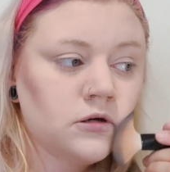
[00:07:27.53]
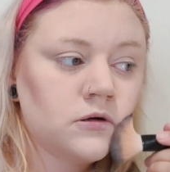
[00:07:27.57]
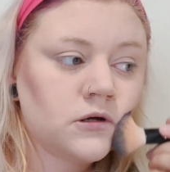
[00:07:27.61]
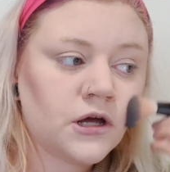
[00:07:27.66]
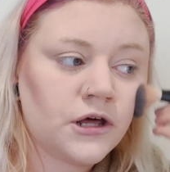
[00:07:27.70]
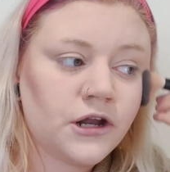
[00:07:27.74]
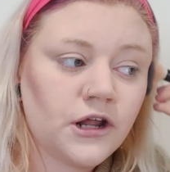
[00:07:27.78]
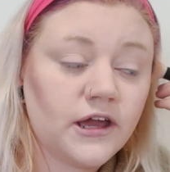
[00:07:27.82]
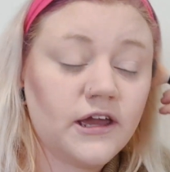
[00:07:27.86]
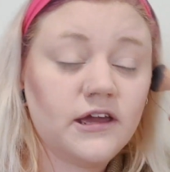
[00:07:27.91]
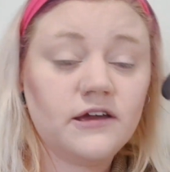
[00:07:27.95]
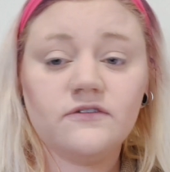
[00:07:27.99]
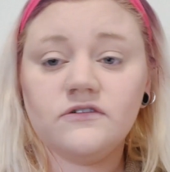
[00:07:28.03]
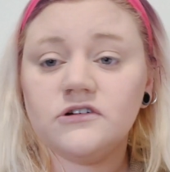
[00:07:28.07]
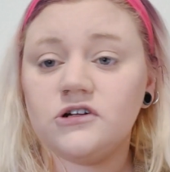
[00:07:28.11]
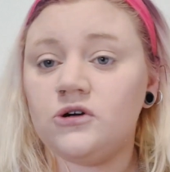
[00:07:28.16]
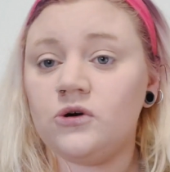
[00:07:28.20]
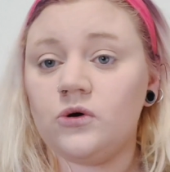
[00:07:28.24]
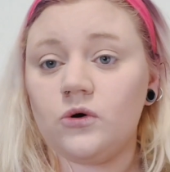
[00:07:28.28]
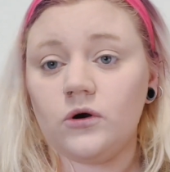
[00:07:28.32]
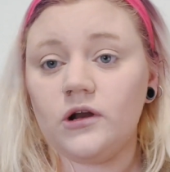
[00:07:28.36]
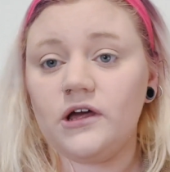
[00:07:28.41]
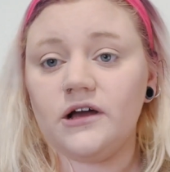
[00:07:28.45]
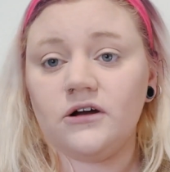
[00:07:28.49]
can I even
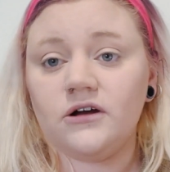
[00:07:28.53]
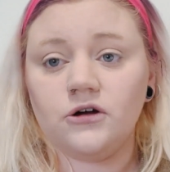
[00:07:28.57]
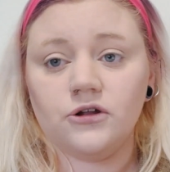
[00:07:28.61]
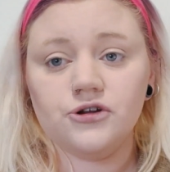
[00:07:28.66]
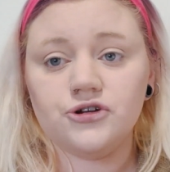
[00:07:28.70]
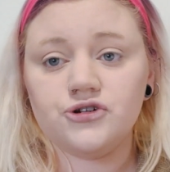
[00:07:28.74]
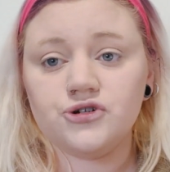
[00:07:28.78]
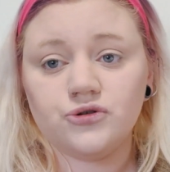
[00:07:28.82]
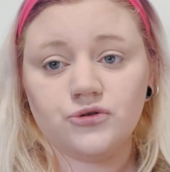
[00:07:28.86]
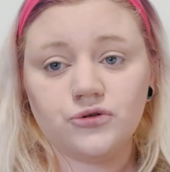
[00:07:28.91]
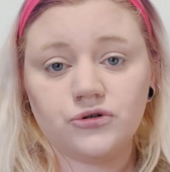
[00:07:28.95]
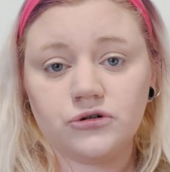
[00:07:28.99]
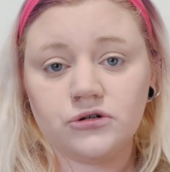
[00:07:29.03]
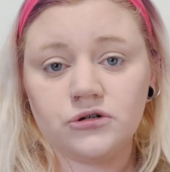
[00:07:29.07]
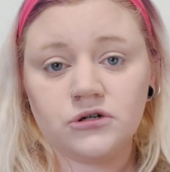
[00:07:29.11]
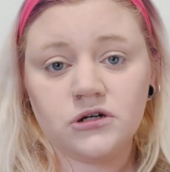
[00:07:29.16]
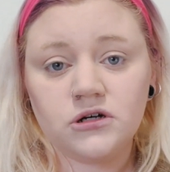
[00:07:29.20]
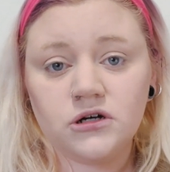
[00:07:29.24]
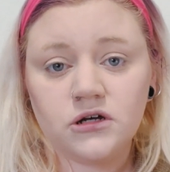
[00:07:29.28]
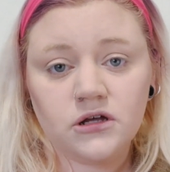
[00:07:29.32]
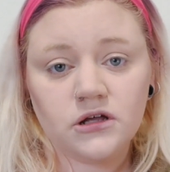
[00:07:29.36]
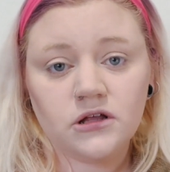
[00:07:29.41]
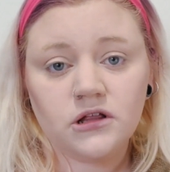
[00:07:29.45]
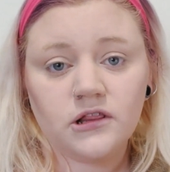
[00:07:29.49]
call it a contour?
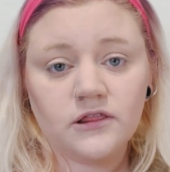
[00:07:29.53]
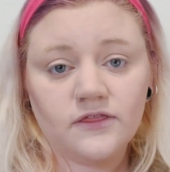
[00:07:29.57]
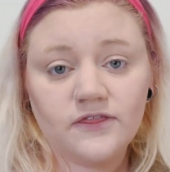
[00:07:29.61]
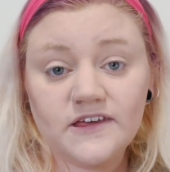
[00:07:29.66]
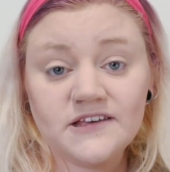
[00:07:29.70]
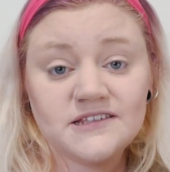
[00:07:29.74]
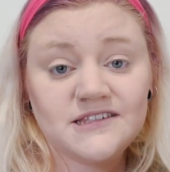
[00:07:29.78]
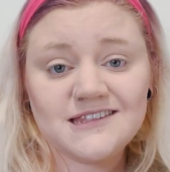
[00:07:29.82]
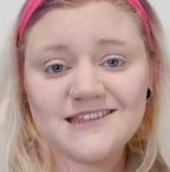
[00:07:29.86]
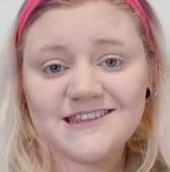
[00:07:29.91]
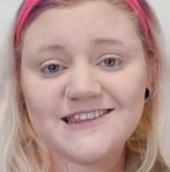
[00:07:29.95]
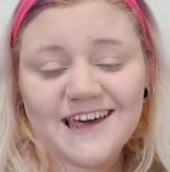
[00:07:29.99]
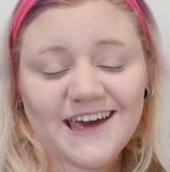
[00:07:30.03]
This